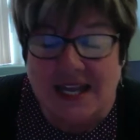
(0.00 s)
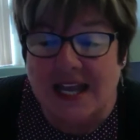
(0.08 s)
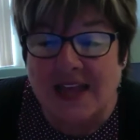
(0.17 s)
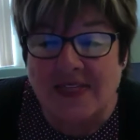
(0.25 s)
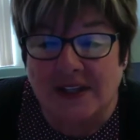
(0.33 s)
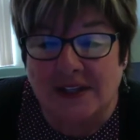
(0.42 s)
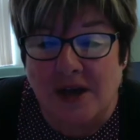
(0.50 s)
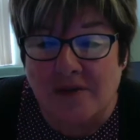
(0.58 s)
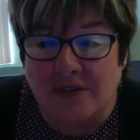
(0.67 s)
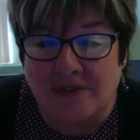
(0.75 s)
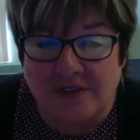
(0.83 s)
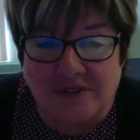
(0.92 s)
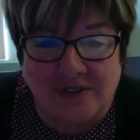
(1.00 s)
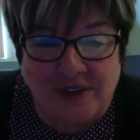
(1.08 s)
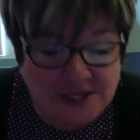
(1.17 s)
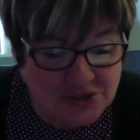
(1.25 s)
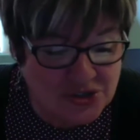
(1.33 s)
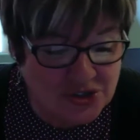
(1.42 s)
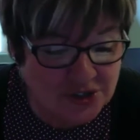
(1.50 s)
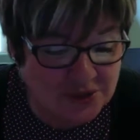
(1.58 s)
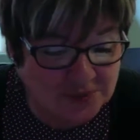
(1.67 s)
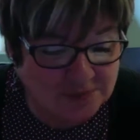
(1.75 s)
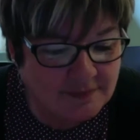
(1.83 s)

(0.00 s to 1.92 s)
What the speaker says: and the love of adventure.